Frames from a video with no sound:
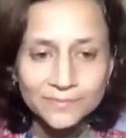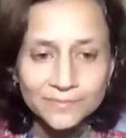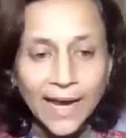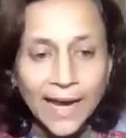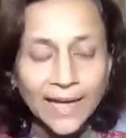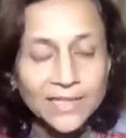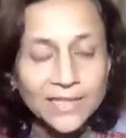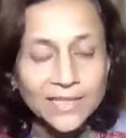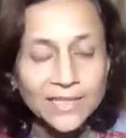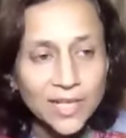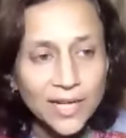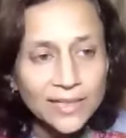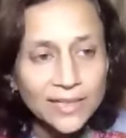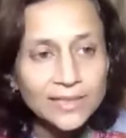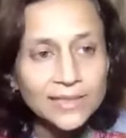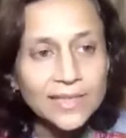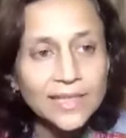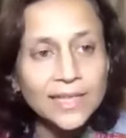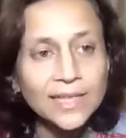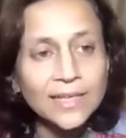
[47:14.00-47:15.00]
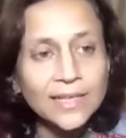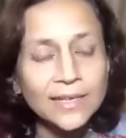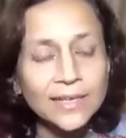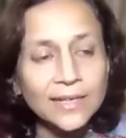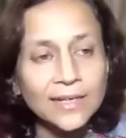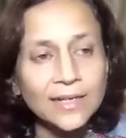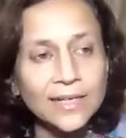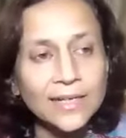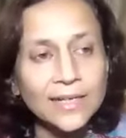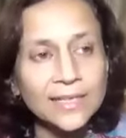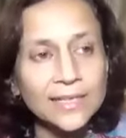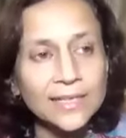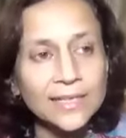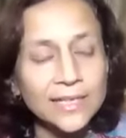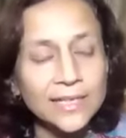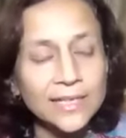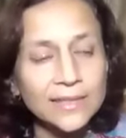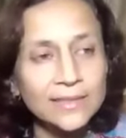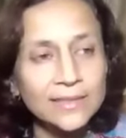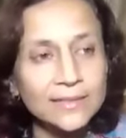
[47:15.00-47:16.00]
And Shakti,
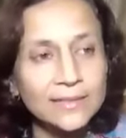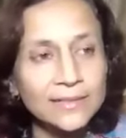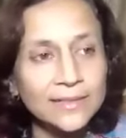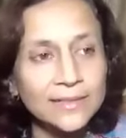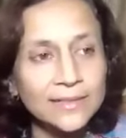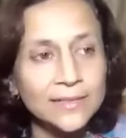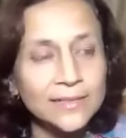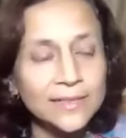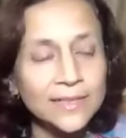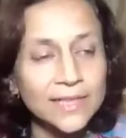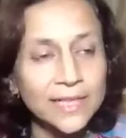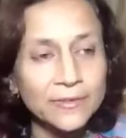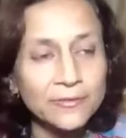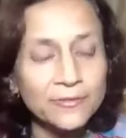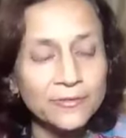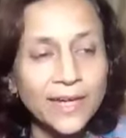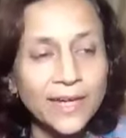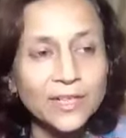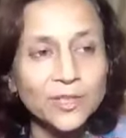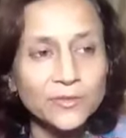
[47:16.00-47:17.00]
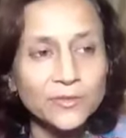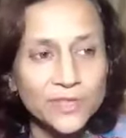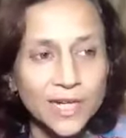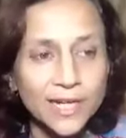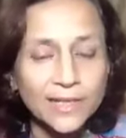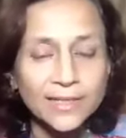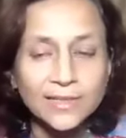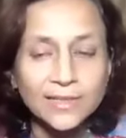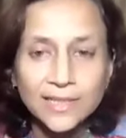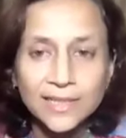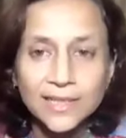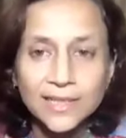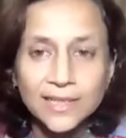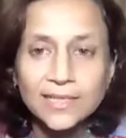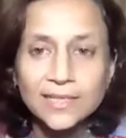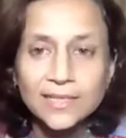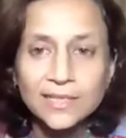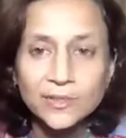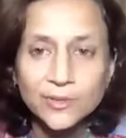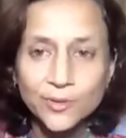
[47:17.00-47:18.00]
the effect of Shakti in
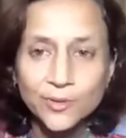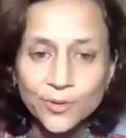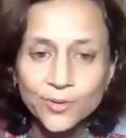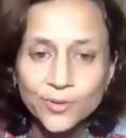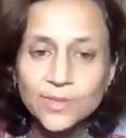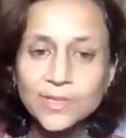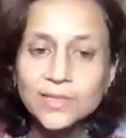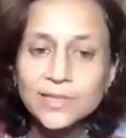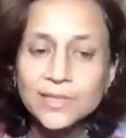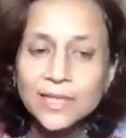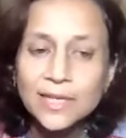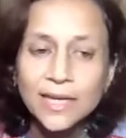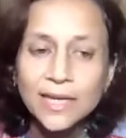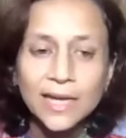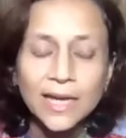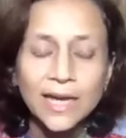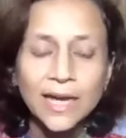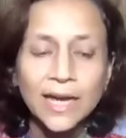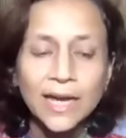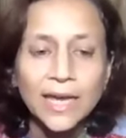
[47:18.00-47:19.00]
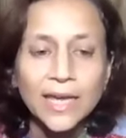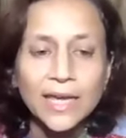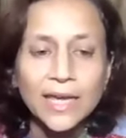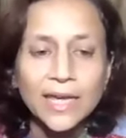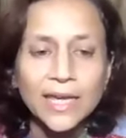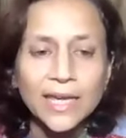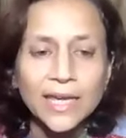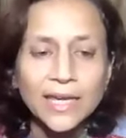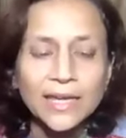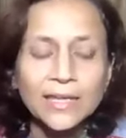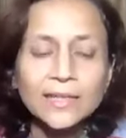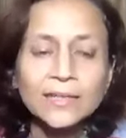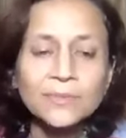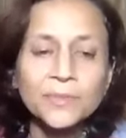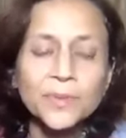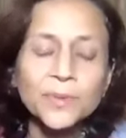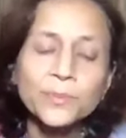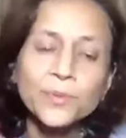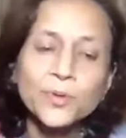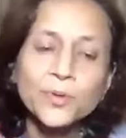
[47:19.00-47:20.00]
us grows in
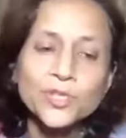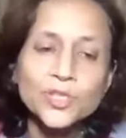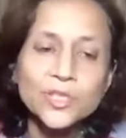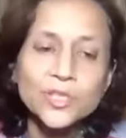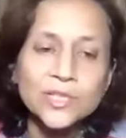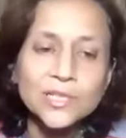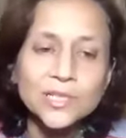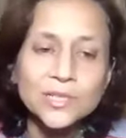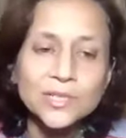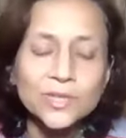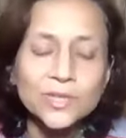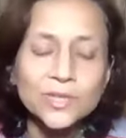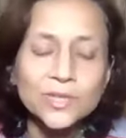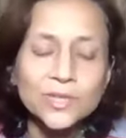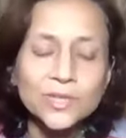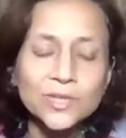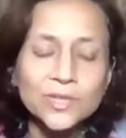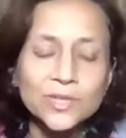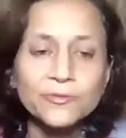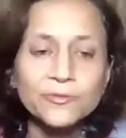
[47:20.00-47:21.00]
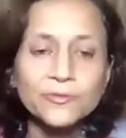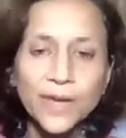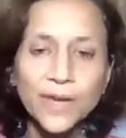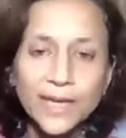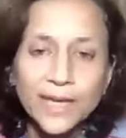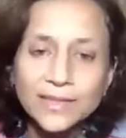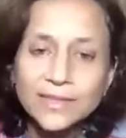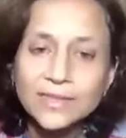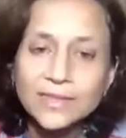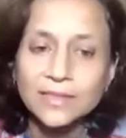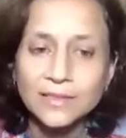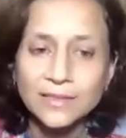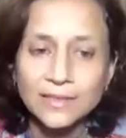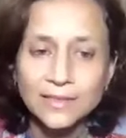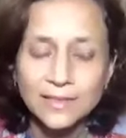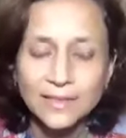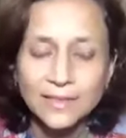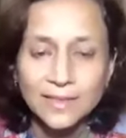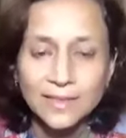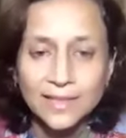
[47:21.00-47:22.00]
proportion to the faith
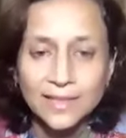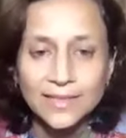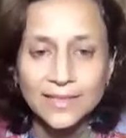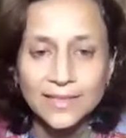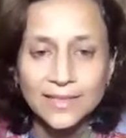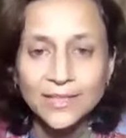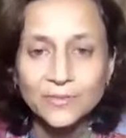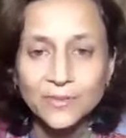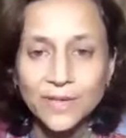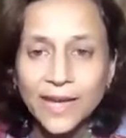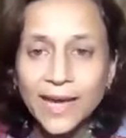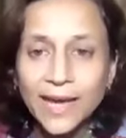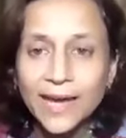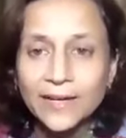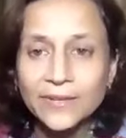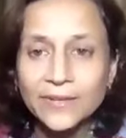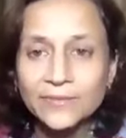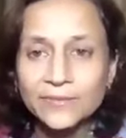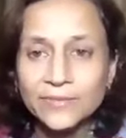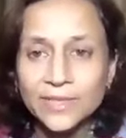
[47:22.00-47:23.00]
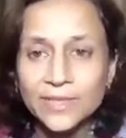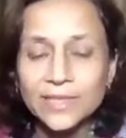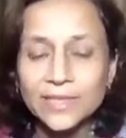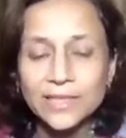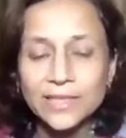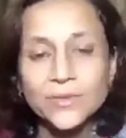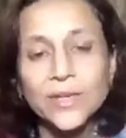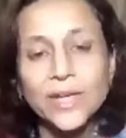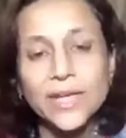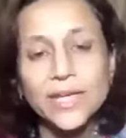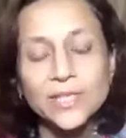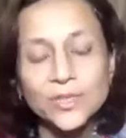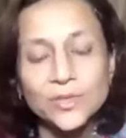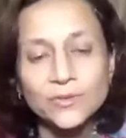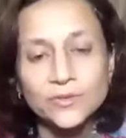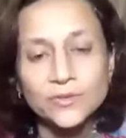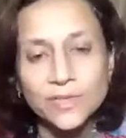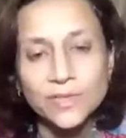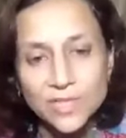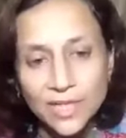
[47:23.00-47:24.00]
that we have in the grace
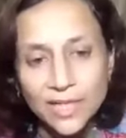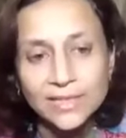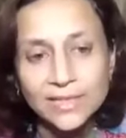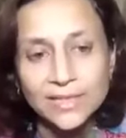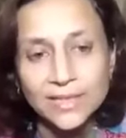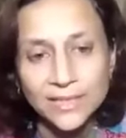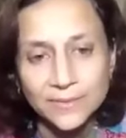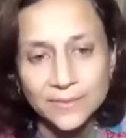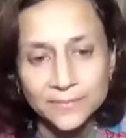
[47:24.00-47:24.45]
of the Shakti.